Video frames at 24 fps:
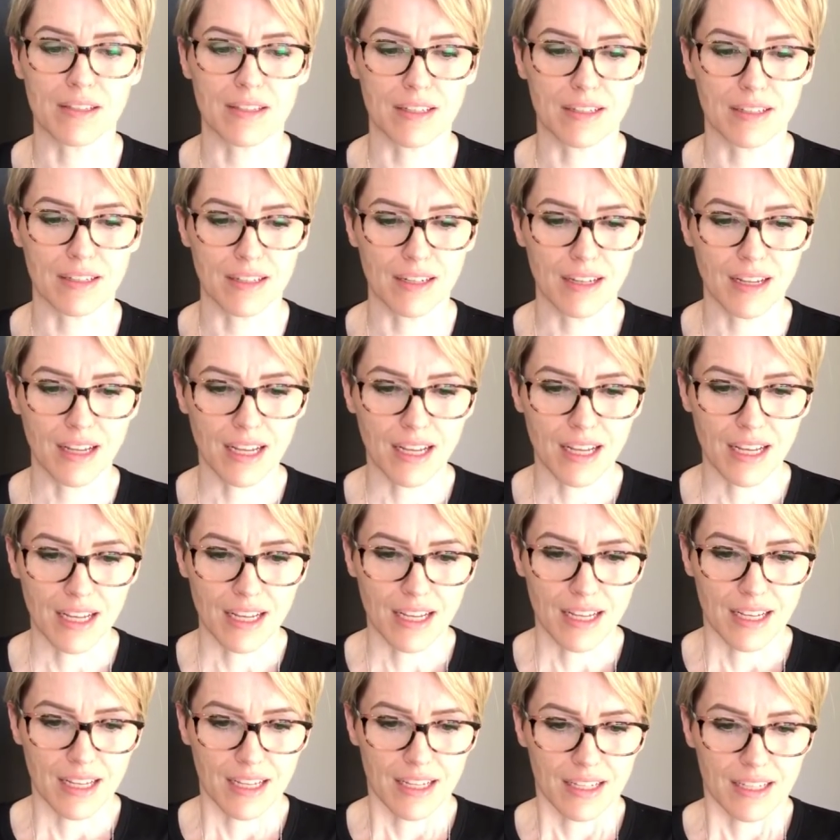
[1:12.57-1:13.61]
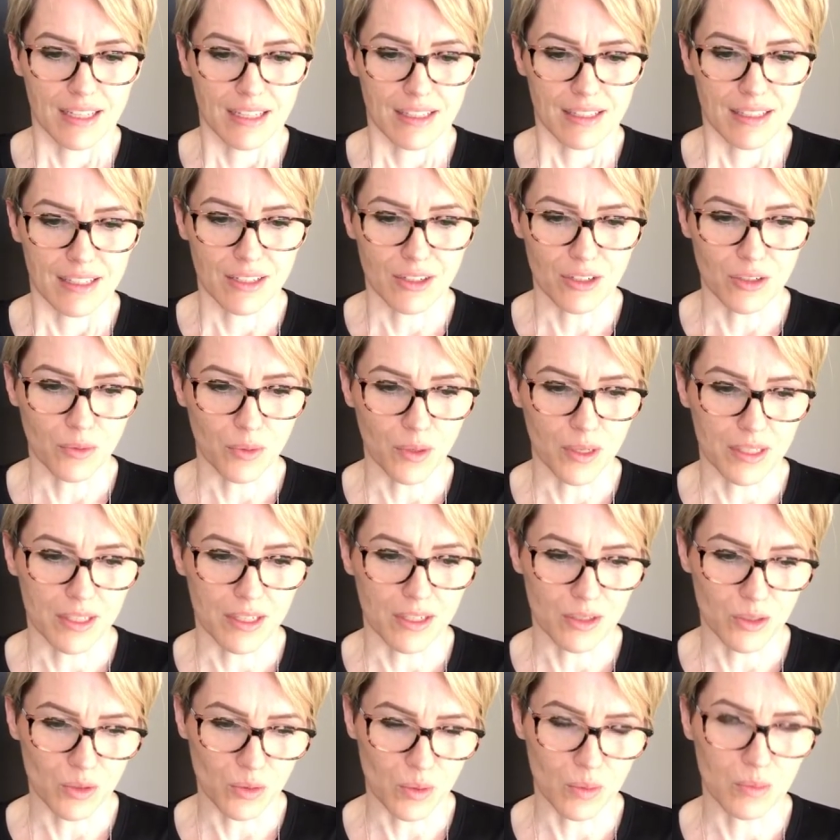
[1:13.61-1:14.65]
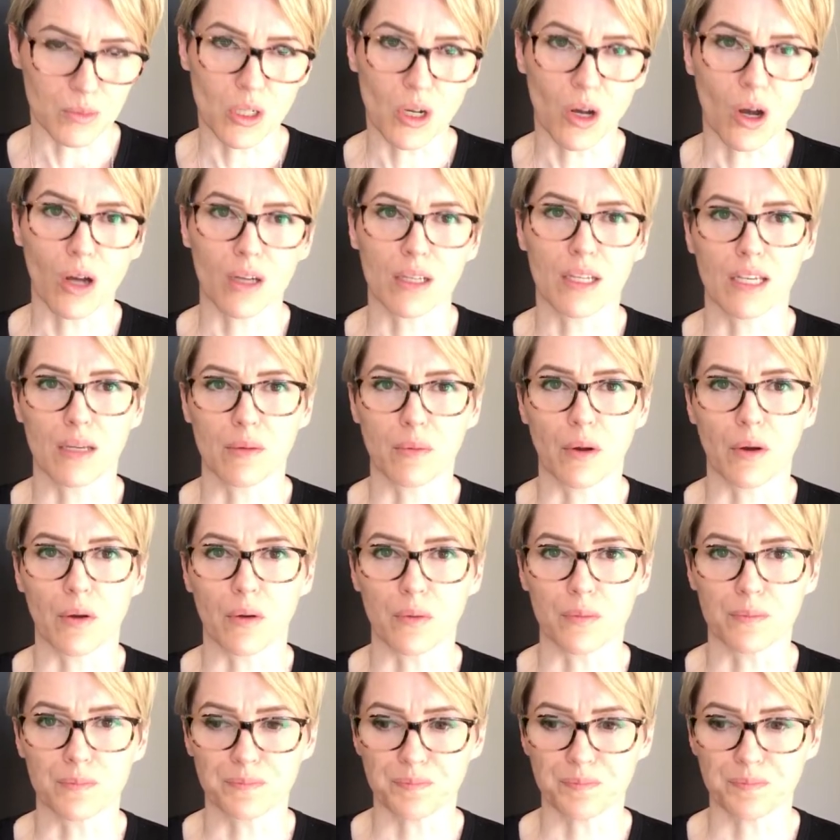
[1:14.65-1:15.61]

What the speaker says: And here's what I'm talking about.